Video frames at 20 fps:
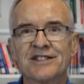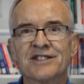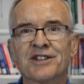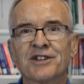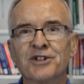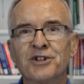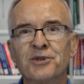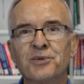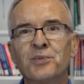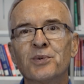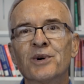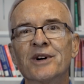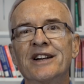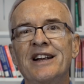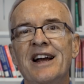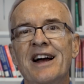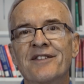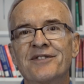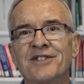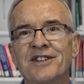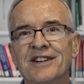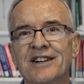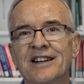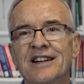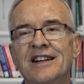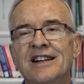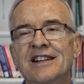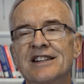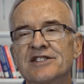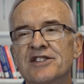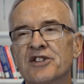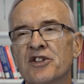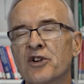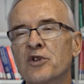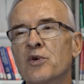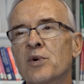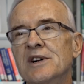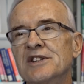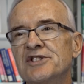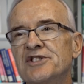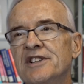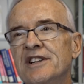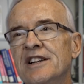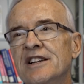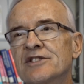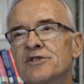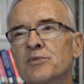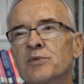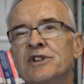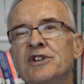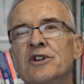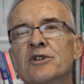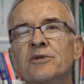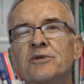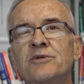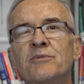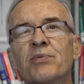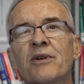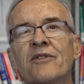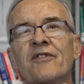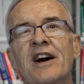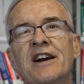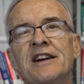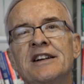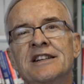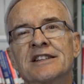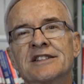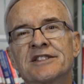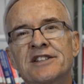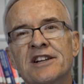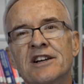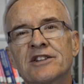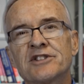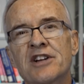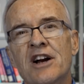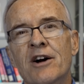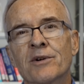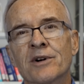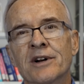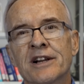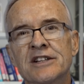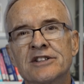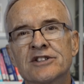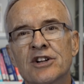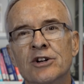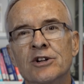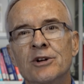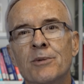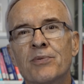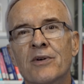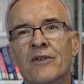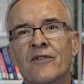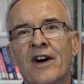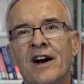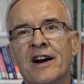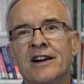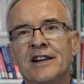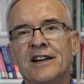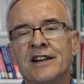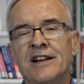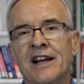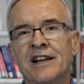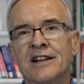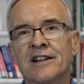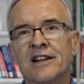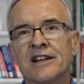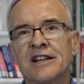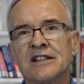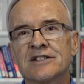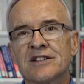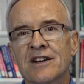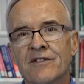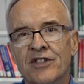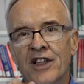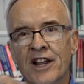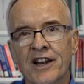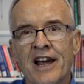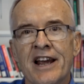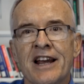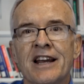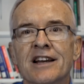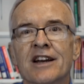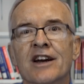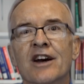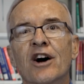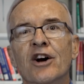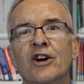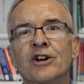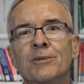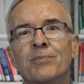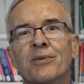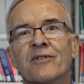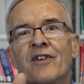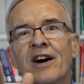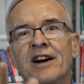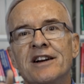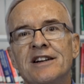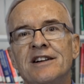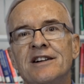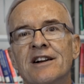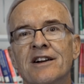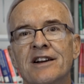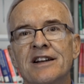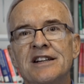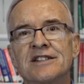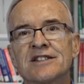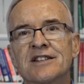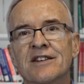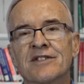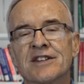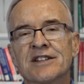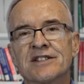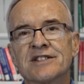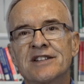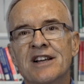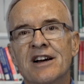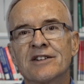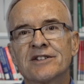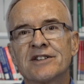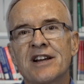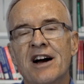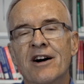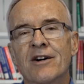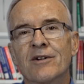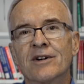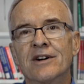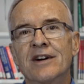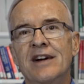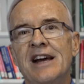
So you would have to. So the question is, when you're providing a cell tower lease, are you providing a lease of the land or are you providing a lease of the cell tower?